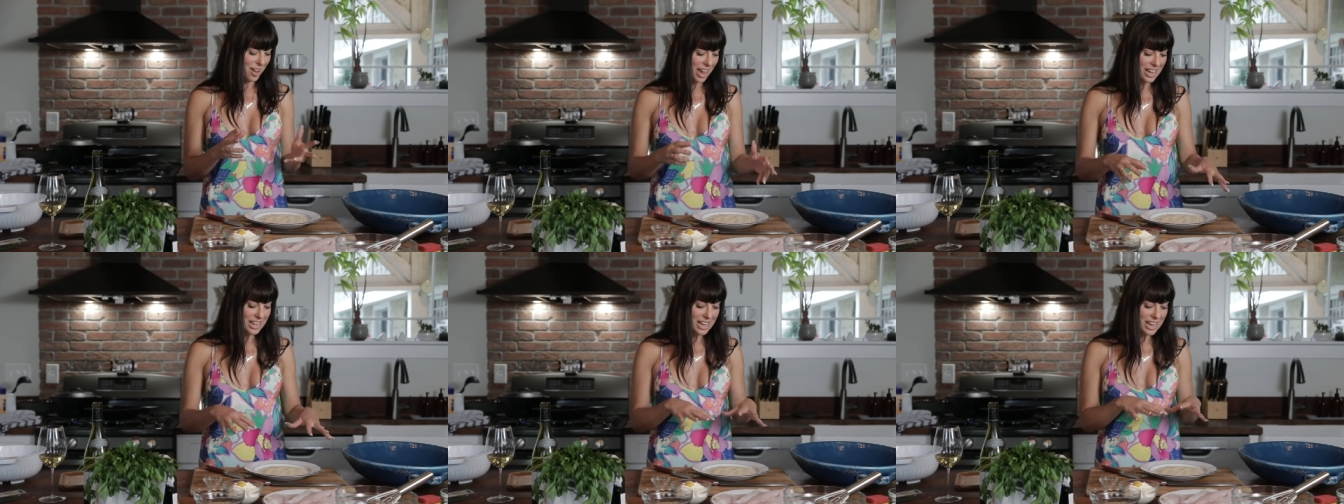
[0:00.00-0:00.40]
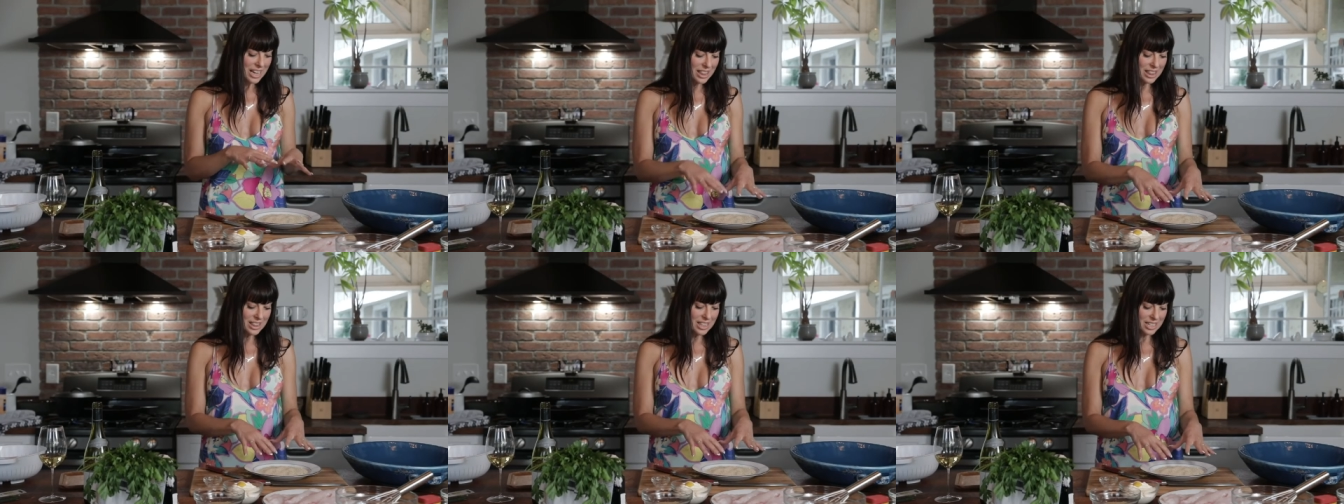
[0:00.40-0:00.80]
And
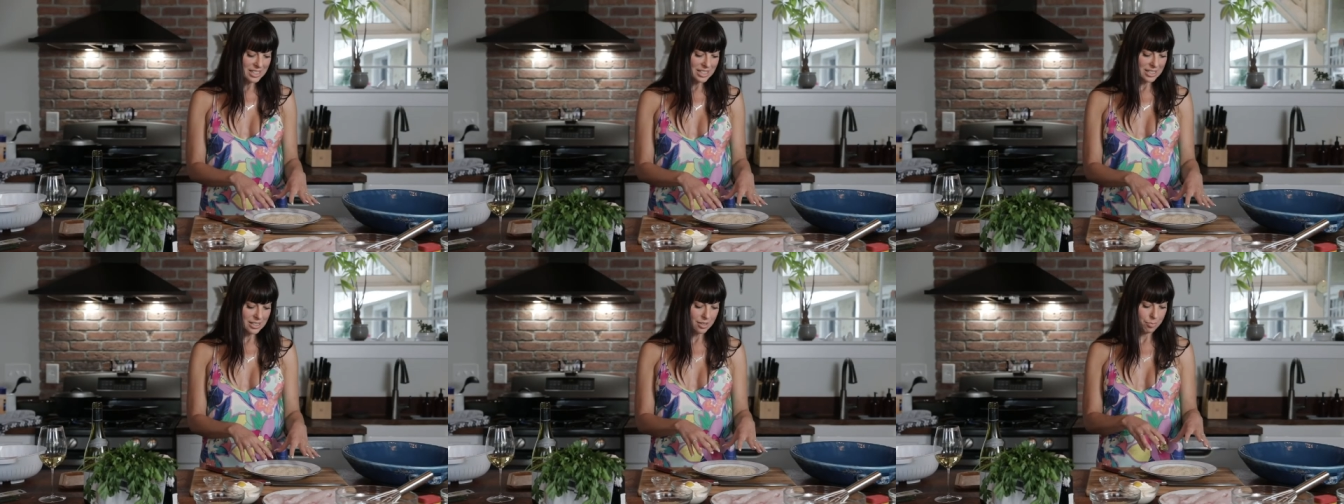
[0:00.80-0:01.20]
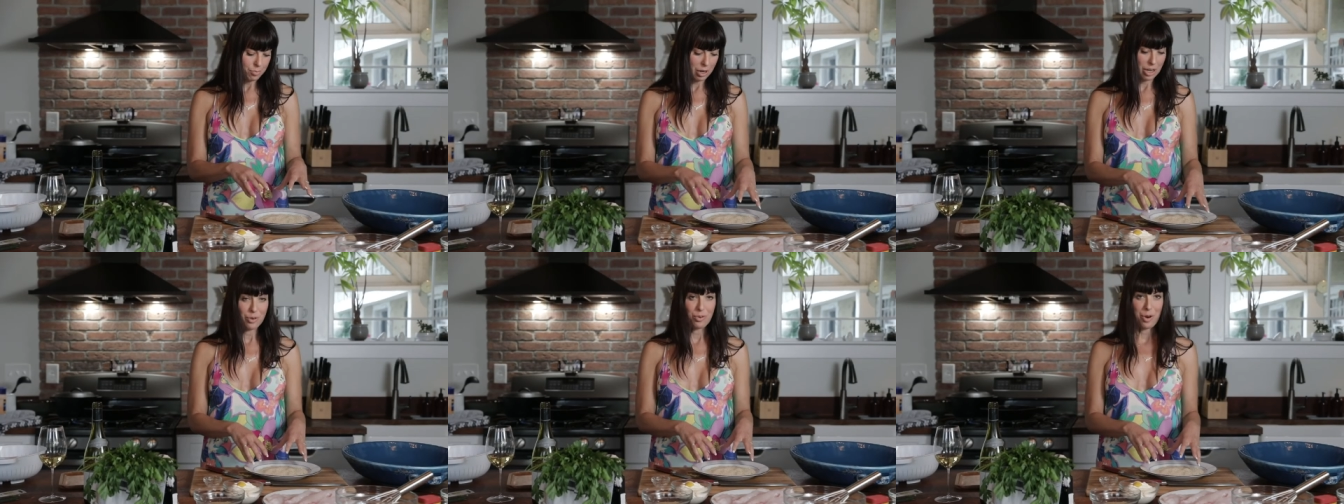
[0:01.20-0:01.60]
in this
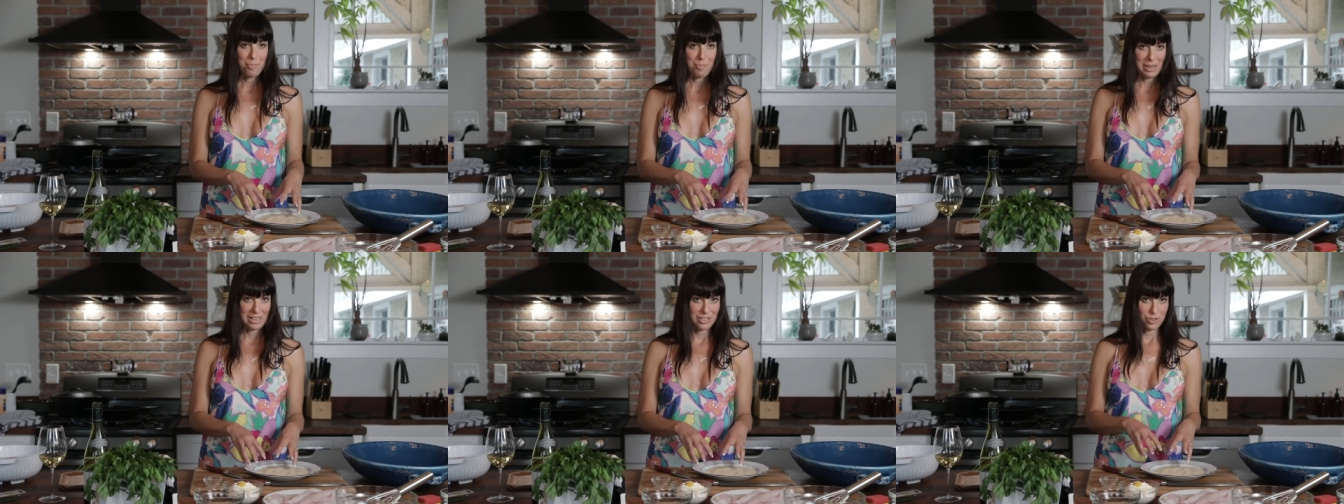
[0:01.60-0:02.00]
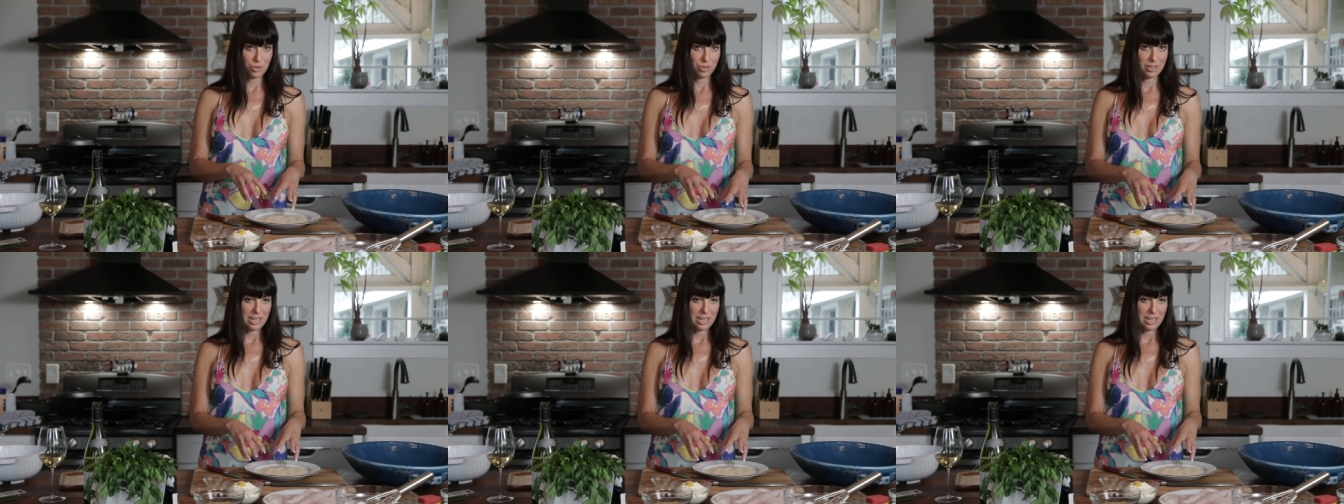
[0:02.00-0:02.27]
breadcrumb mixture,